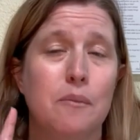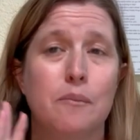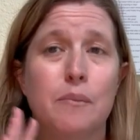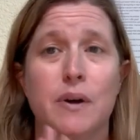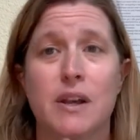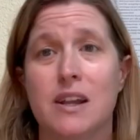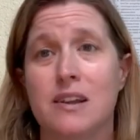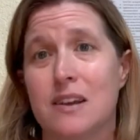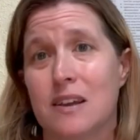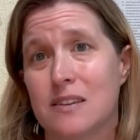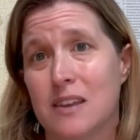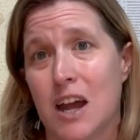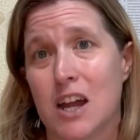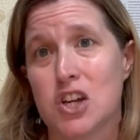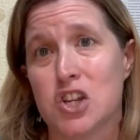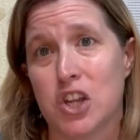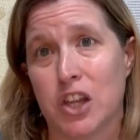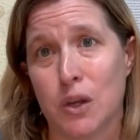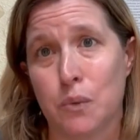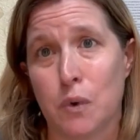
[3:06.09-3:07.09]
but it does
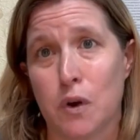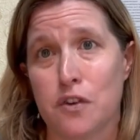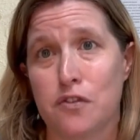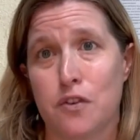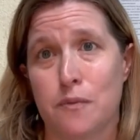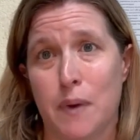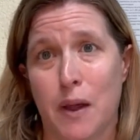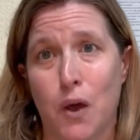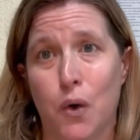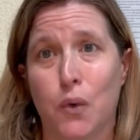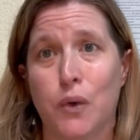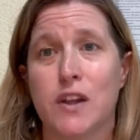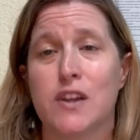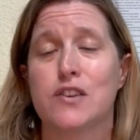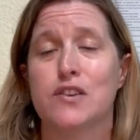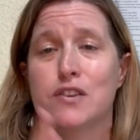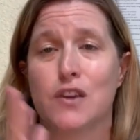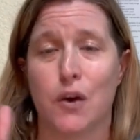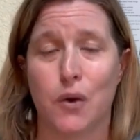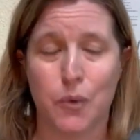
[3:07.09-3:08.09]
actually work for my
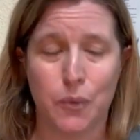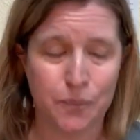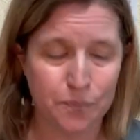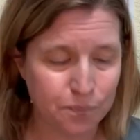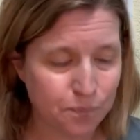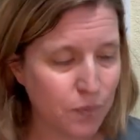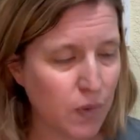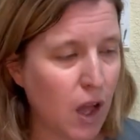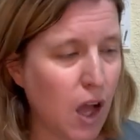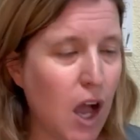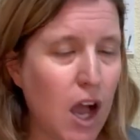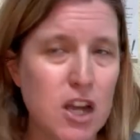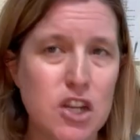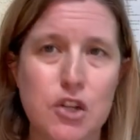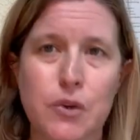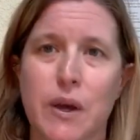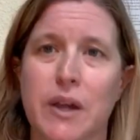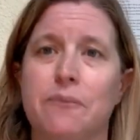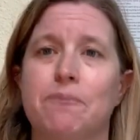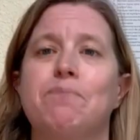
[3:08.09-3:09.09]
oldest, so I
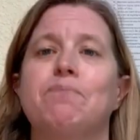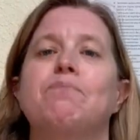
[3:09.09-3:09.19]
do it.